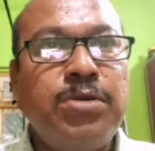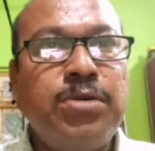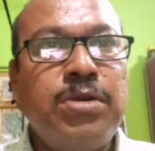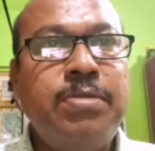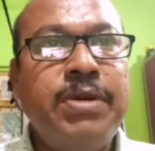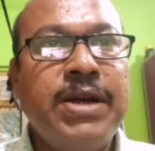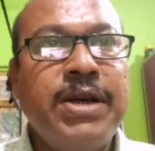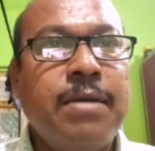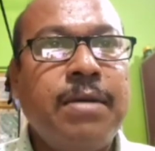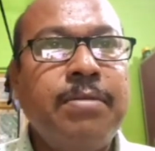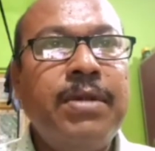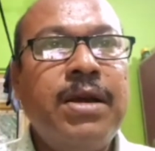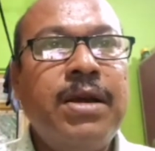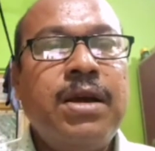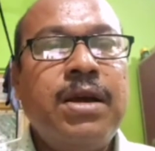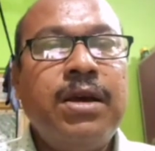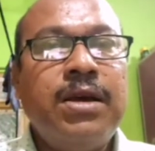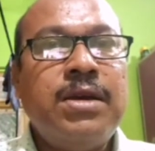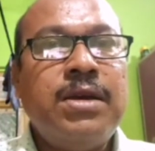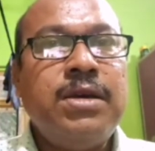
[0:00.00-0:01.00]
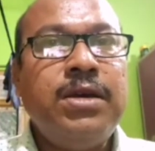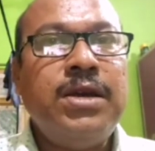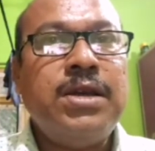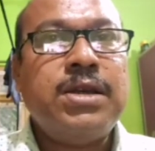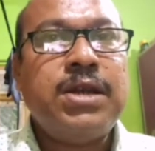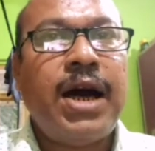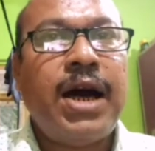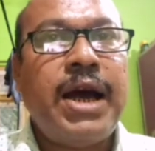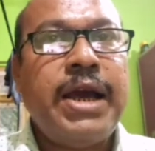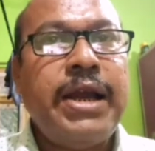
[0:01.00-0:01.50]
will become
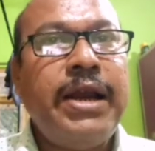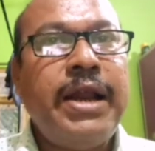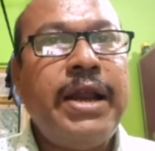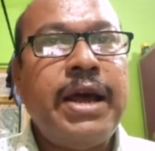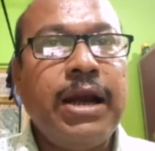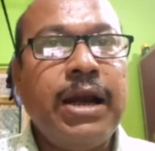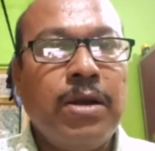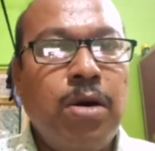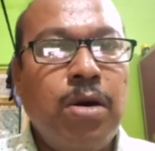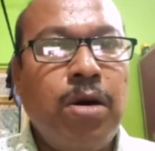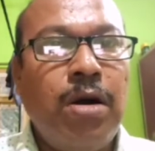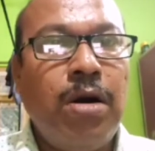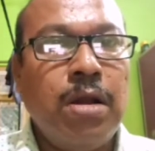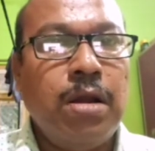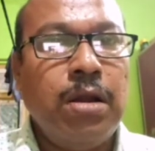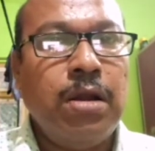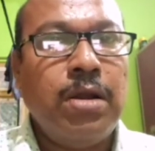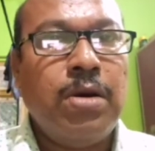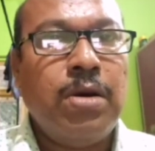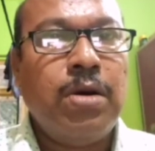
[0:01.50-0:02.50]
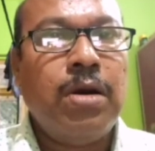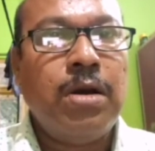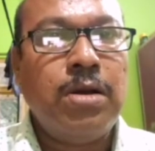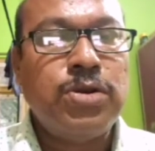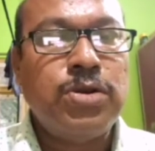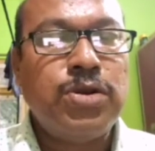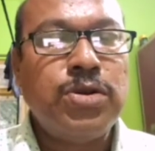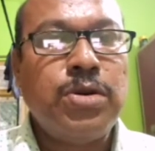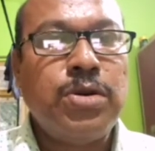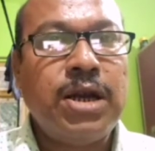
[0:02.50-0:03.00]
ethyl alcohol,
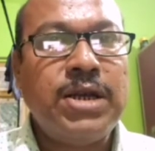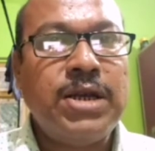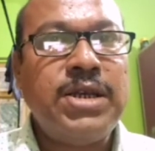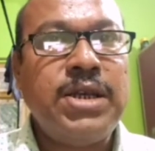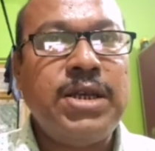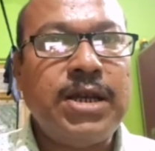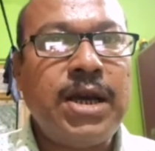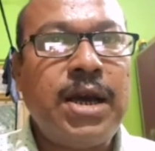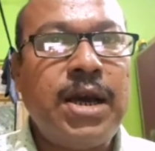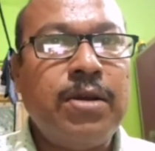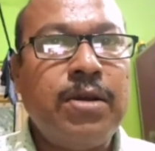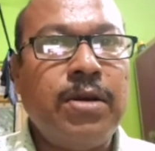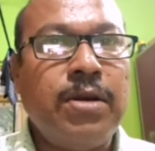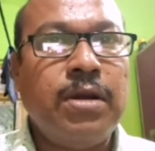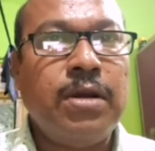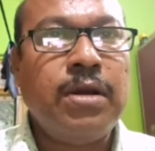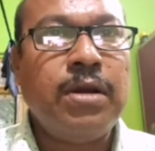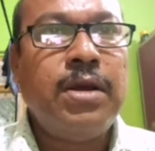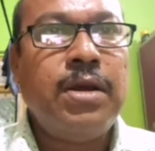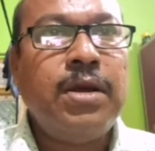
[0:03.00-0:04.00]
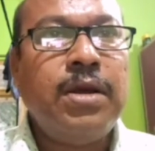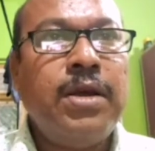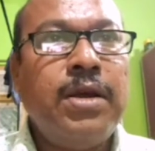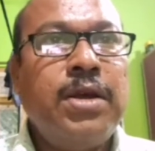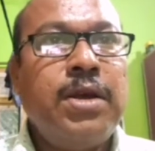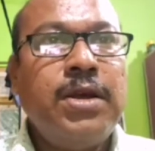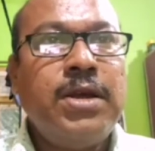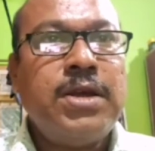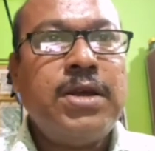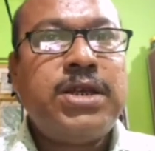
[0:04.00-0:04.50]
also called as ethanol.
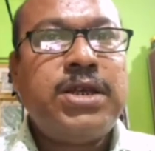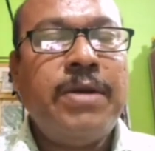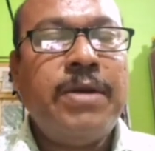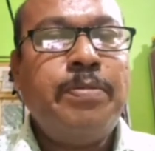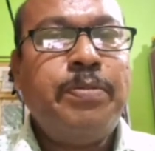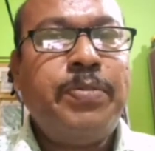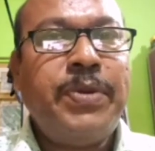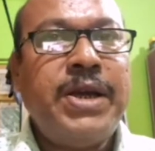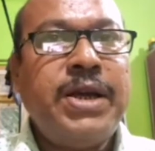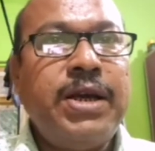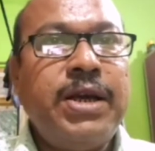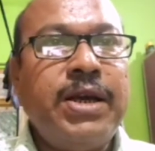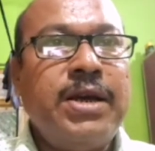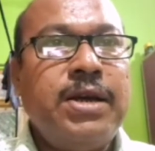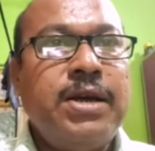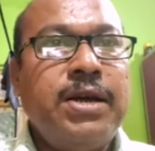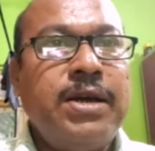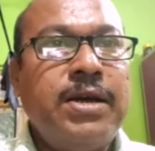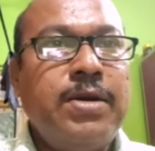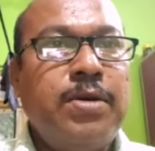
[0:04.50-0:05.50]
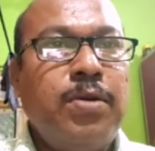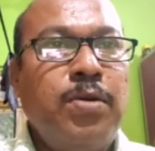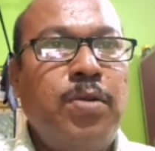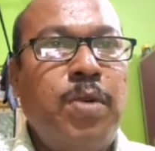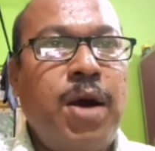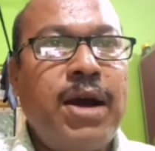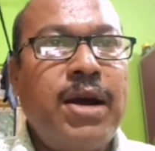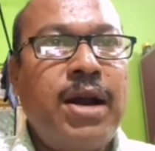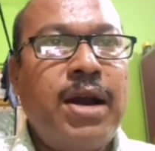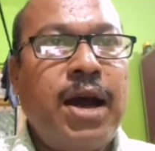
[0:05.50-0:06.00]
Simply
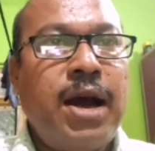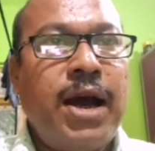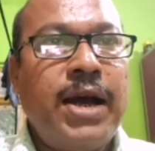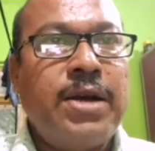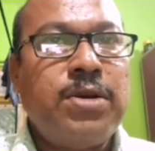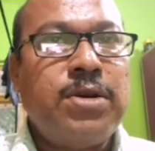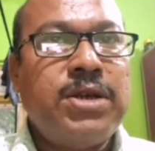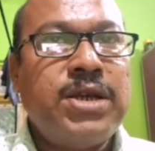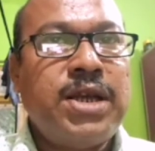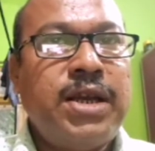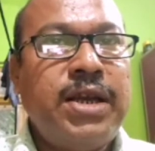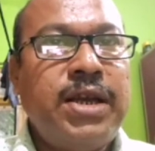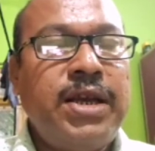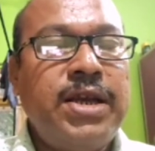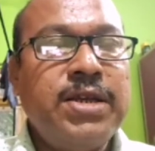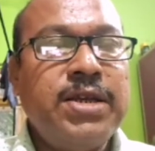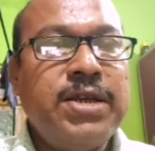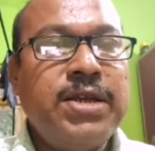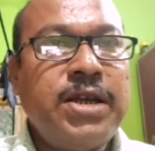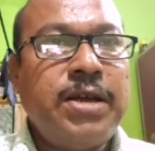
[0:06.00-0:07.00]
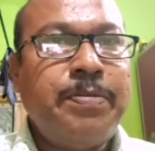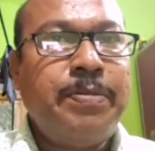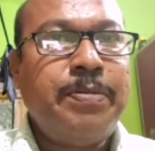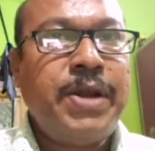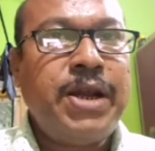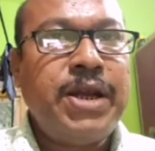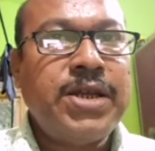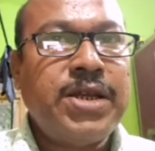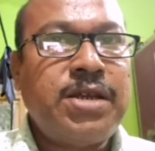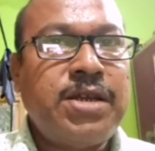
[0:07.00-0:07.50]
one hydrogen is
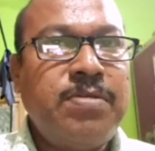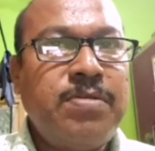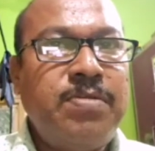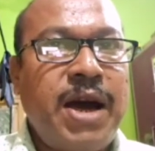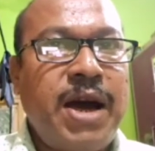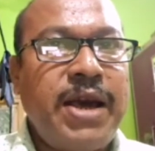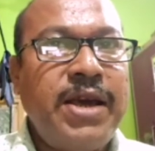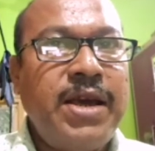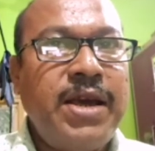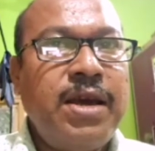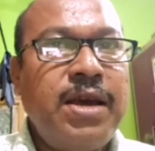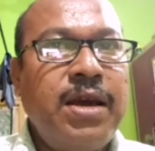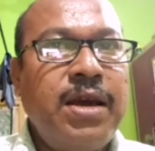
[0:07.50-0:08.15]
replaced by